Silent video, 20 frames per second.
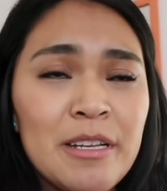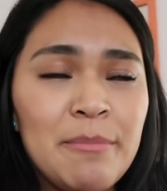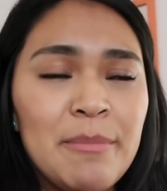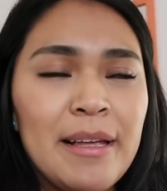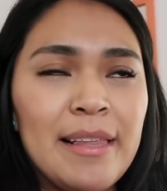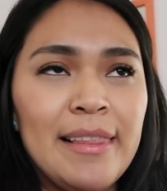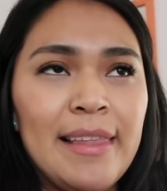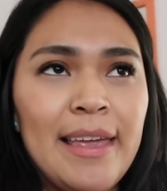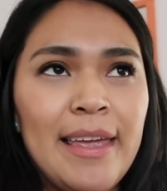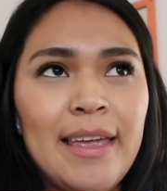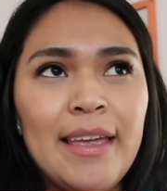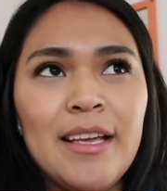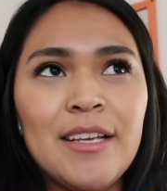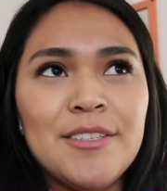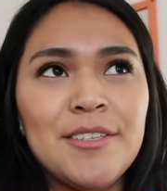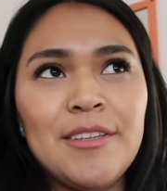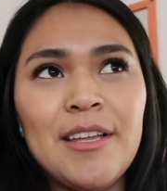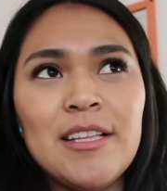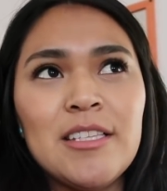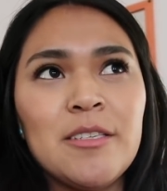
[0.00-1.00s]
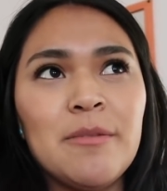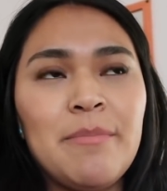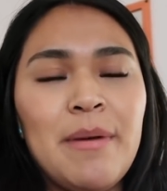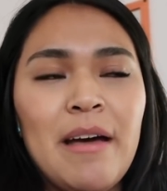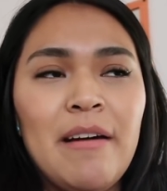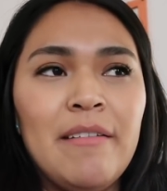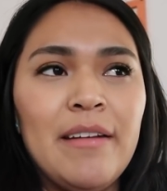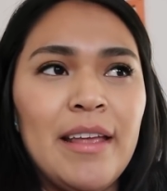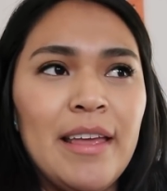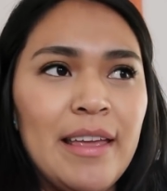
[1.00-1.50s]
on my leg, so that's
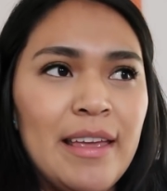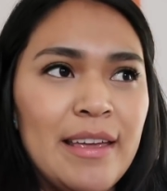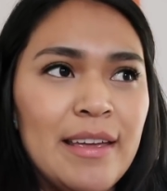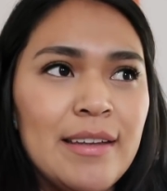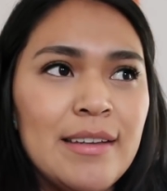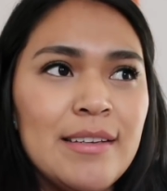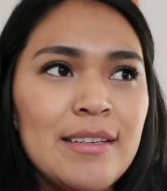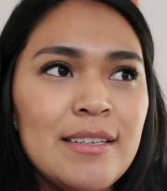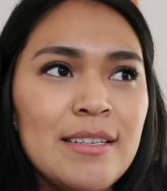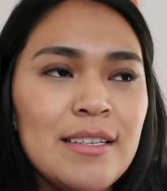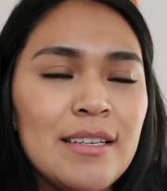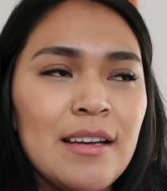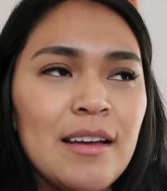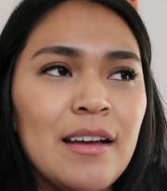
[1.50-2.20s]
about it.